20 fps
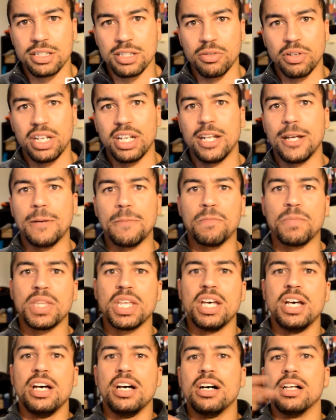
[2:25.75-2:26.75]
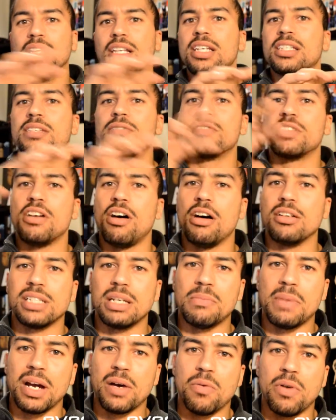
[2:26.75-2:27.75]
So getting a list of songs
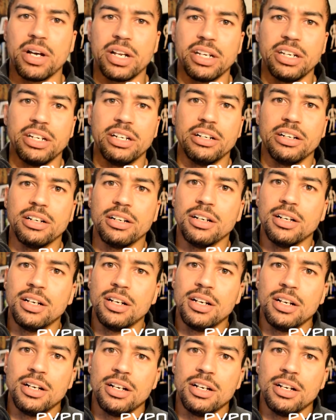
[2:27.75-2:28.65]
they might want to hear,